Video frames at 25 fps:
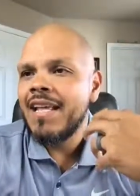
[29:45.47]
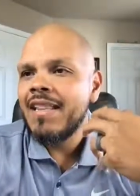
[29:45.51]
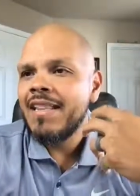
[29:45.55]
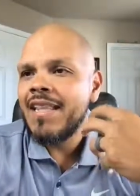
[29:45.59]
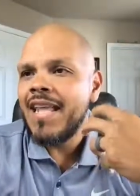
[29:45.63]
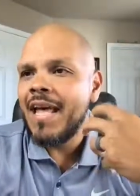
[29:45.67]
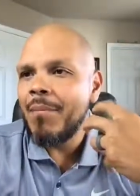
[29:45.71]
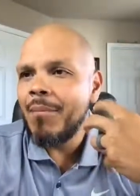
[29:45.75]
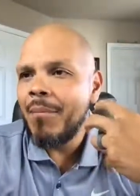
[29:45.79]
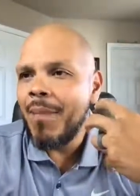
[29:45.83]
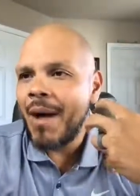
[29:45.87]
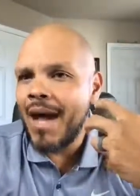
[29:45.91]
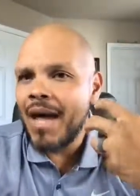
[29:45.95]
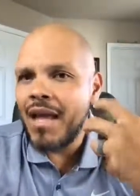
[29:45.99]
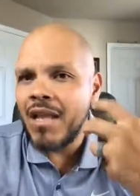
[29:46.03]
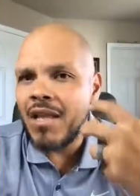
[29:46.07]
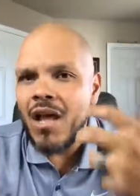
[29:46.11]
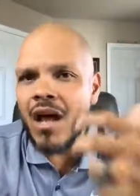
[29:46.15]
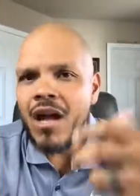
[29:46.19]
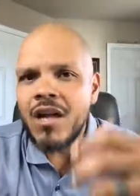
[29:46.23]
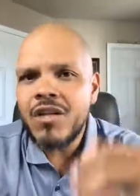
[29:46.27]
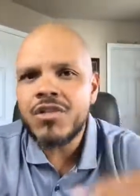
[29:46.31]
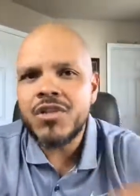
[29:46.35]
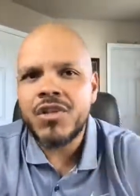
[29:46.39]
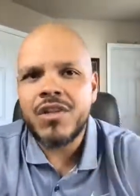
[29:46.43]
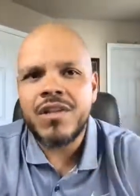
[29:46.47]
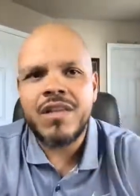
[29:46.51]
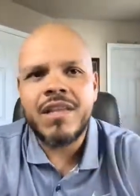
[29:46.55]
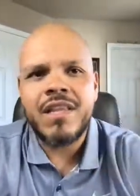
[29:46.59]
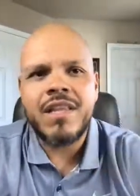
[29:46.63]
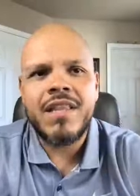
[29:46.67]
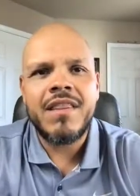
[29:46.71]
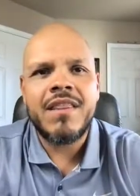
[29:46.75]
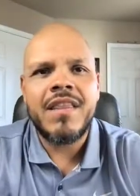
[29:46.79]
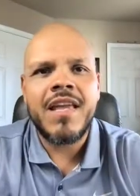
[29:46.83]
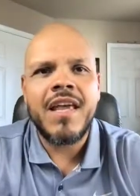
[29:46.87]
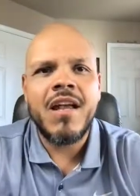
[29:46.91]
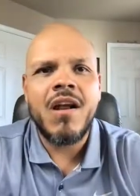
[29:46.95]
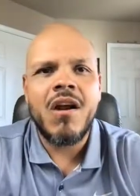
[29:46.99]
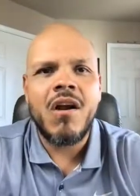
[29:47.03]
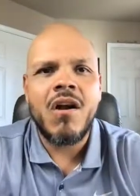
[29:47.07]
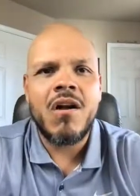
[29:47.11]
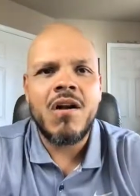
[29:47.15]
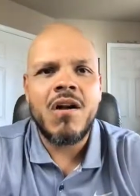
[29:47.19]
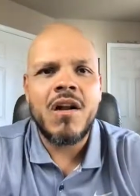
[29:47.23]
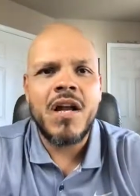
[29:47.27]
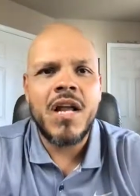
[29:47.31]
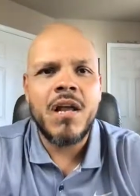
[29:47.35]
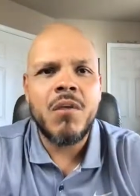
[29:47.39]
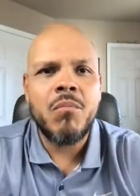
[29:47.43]
that biologically they
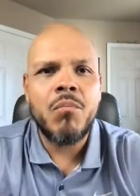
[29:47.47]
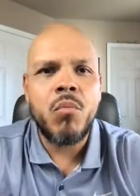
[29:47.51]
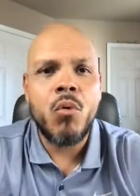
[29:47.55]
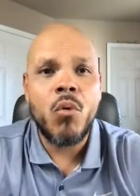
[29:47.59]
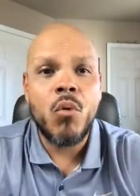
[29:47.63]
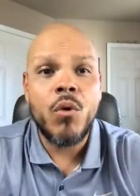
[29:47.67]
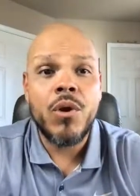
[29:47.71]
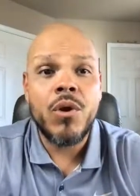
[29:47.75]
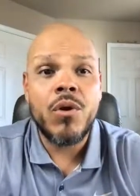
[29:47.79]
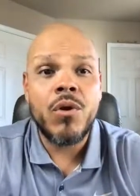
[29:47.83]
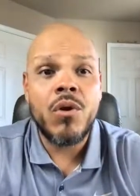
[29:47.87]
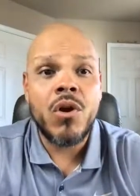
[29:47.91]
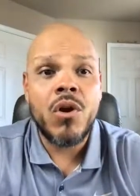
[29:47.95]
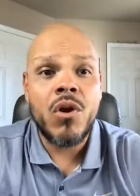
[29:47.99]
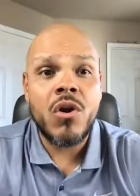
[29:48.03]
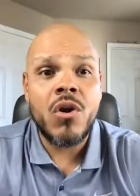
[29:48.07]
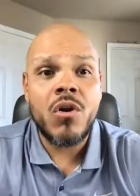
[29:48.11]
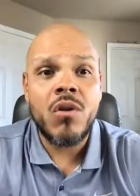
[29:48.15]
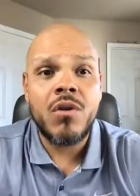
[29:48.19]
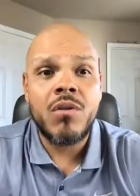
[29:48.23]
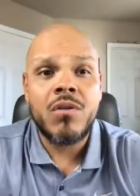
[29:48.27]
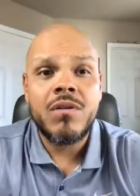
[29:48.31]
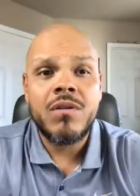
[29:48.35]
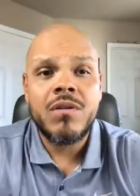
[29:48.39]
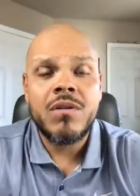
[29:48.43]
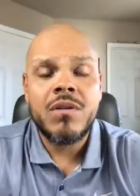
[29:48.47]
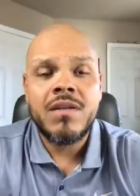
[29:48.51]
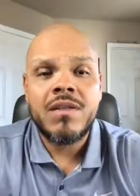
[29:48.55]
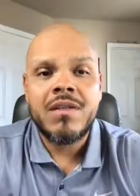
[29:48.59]
are a boy or girl.